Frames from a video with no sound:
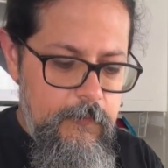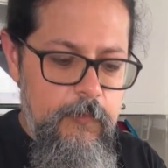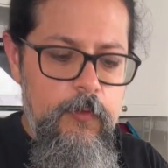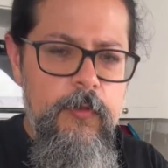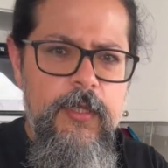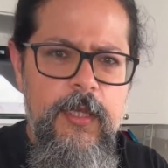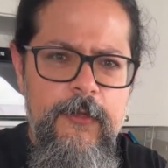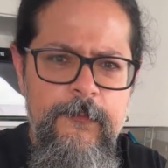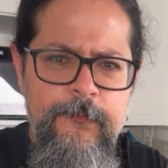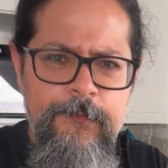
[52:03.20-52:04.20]
Oh, look at that.
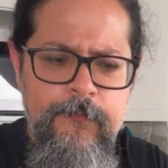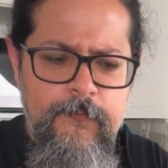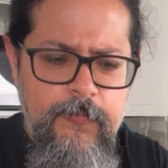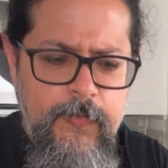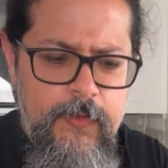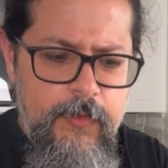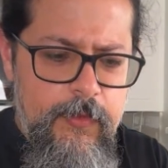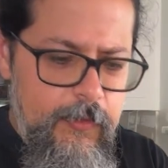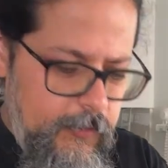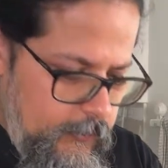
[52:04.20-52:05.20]

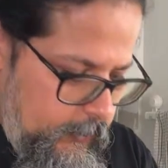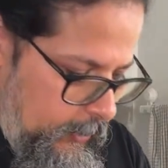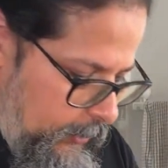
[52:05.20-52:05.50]
Okay,